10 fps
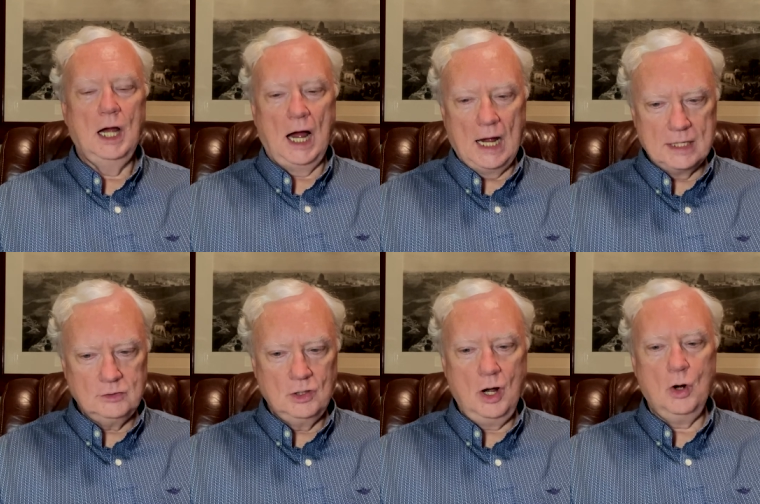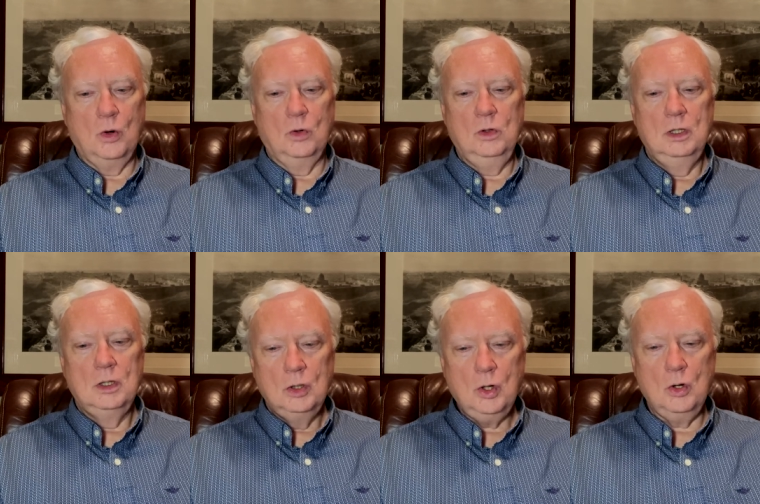I know
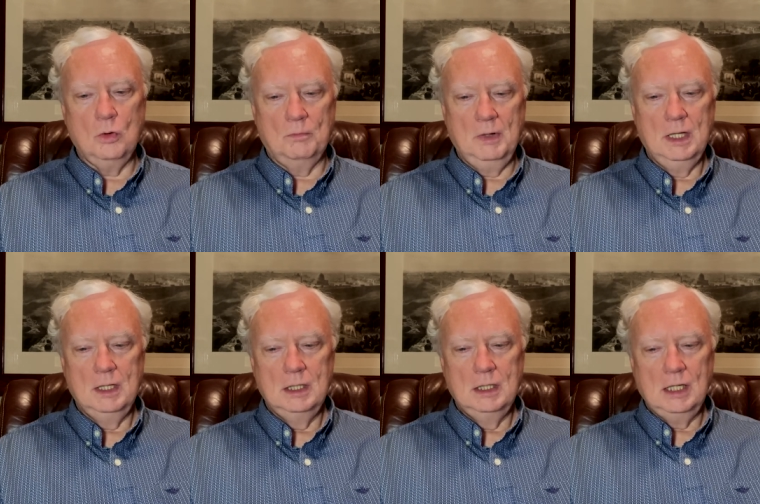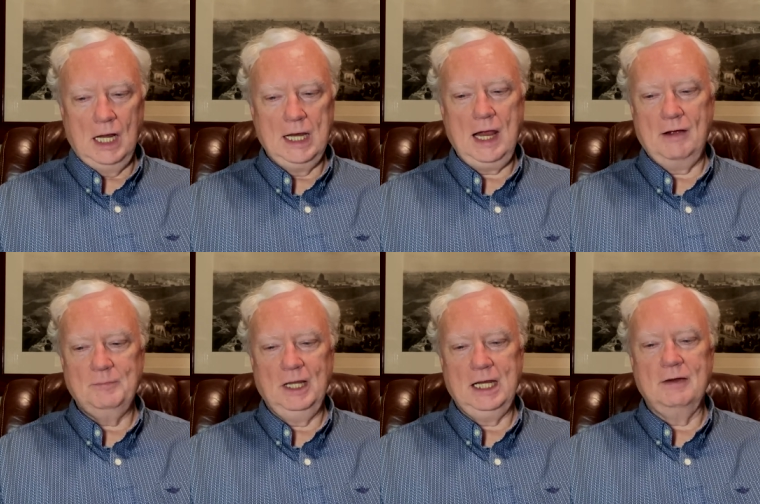whom I have
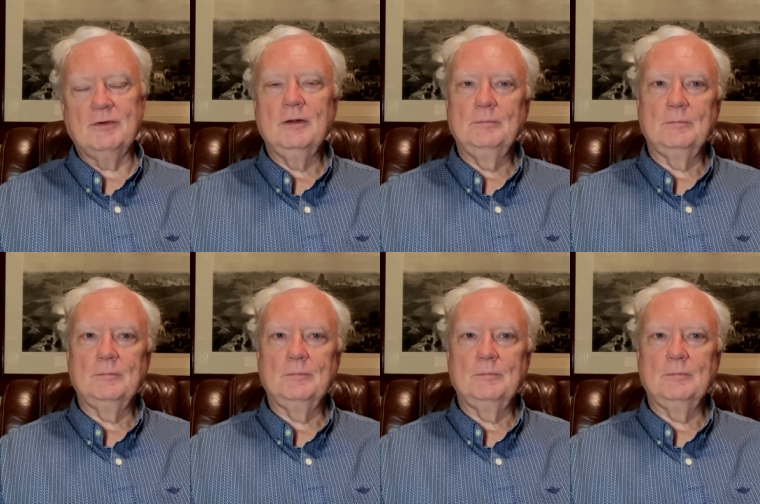believed.